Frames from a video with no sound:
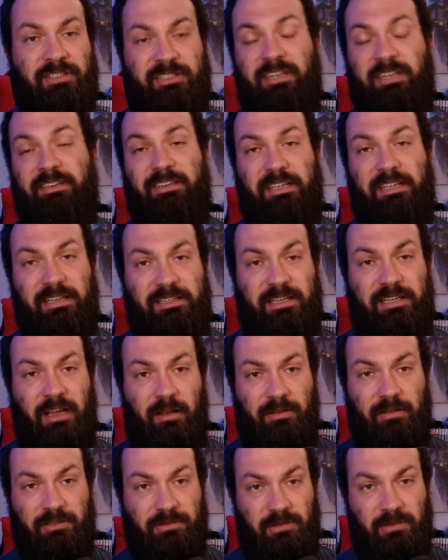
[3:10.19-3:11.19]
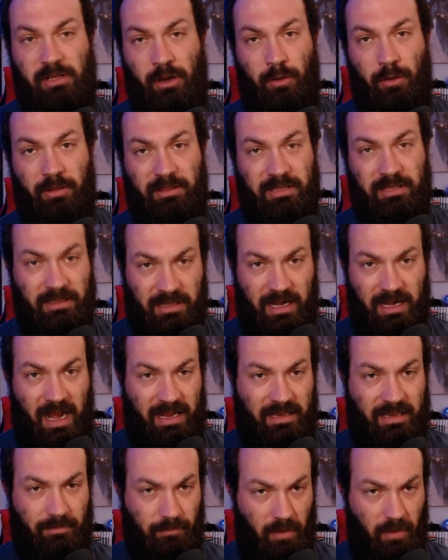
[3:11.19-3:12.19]
to detail is the only thing that I
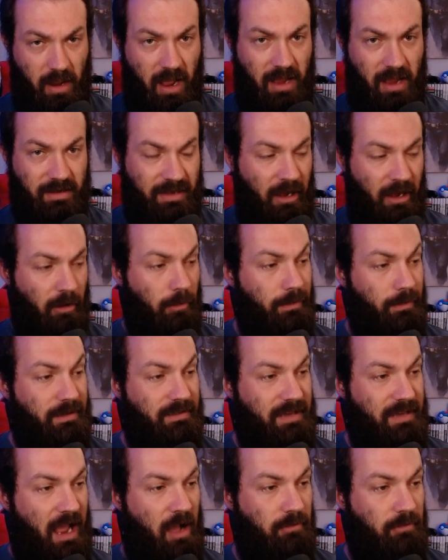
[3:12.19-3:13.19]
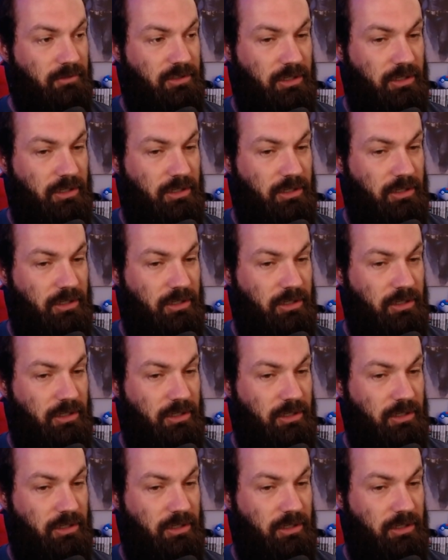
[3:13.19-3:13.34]
could narrow it down